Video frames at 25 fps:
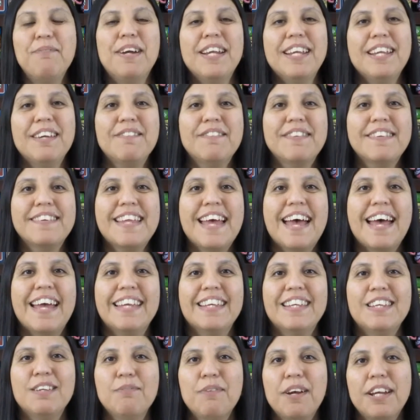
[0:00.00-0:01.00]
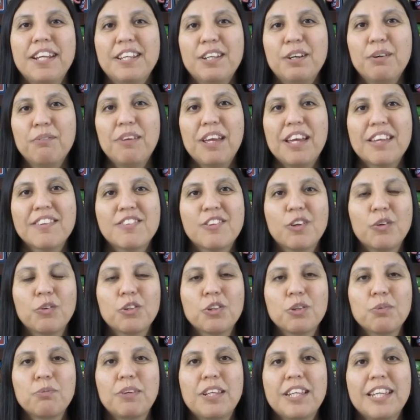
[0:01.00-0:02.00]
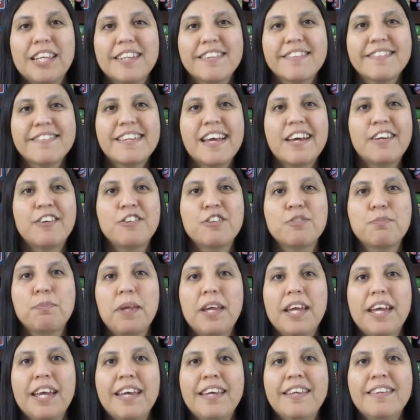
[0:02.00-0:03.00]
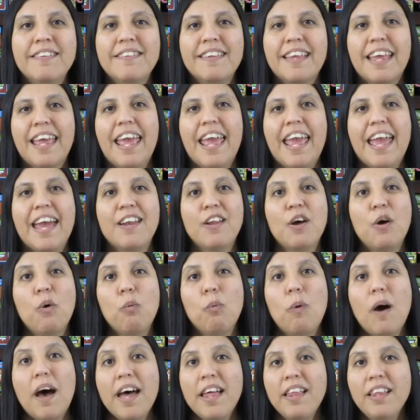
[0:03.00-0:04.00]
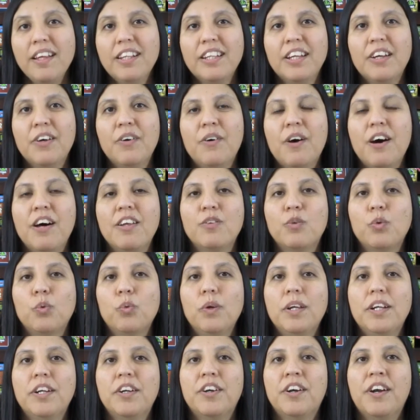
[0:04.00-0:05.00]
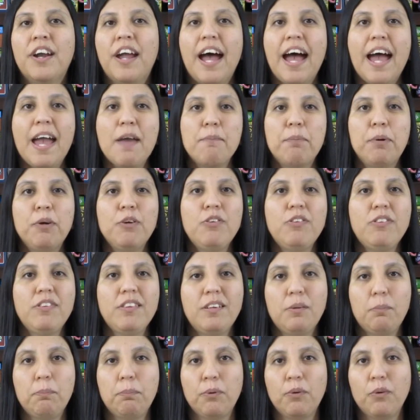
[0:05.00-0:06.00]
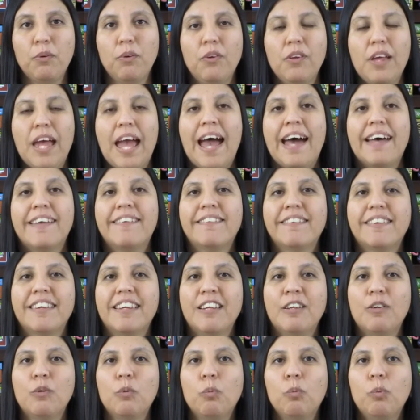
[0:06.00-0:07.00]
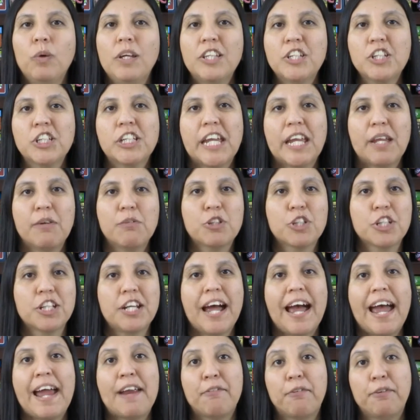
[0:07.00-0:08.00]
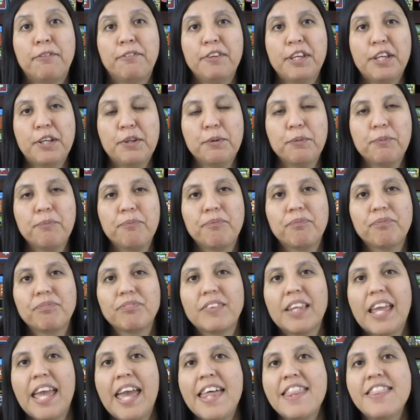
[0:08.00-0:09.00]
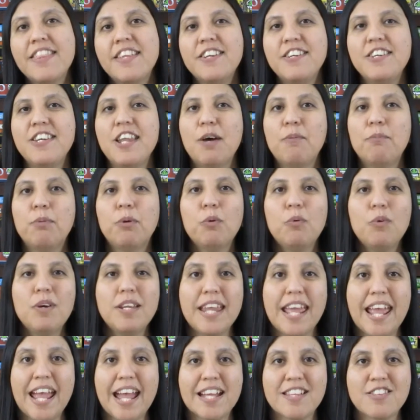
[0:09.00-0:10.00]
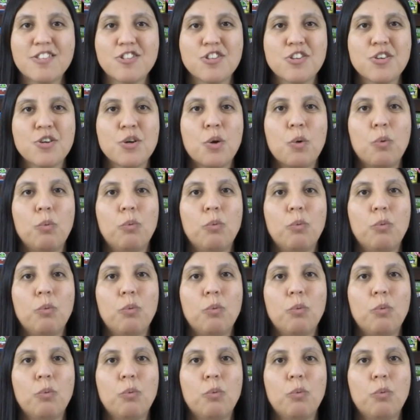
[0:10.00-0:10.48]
my name's Annette, and you might know me on social media as Nettersplays. And a while ago on Twitter, I posted a poll asking which game should I review. And the number one answer